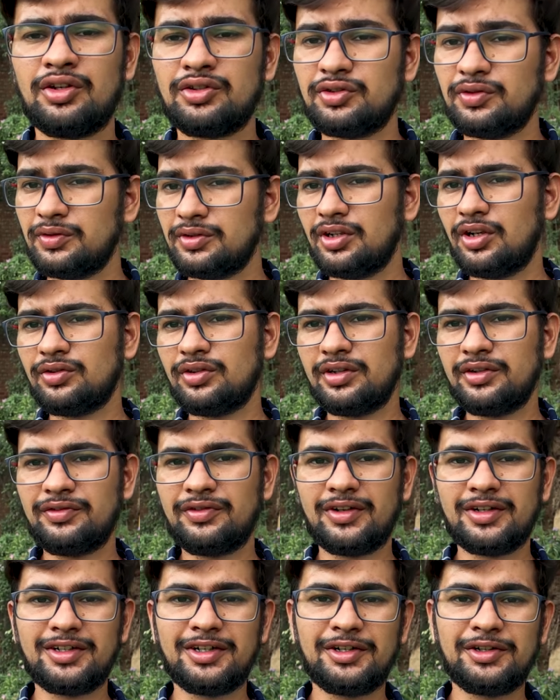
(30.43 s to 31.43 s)
So without any
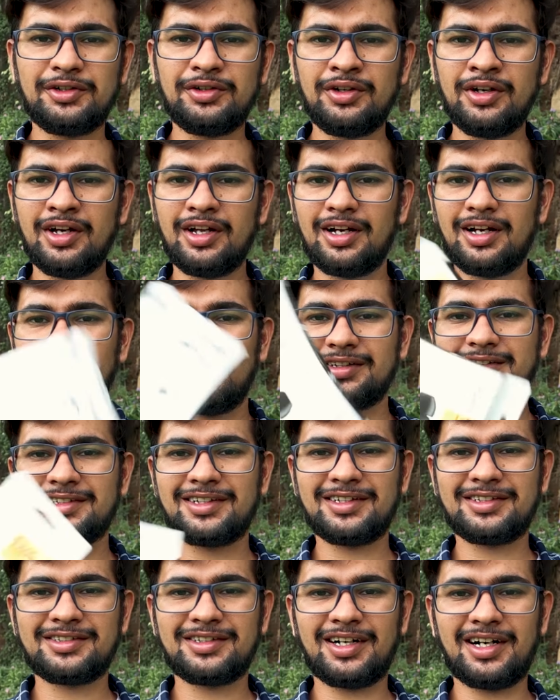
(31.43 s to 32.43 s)
further ado, let's
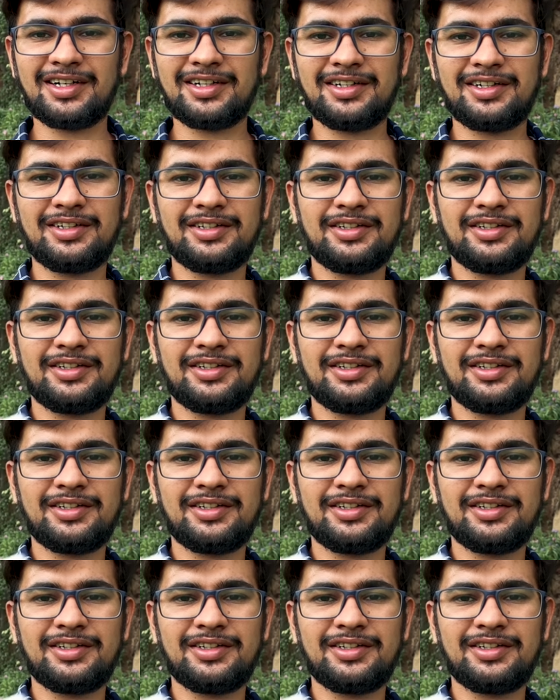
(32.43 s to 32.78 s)
get started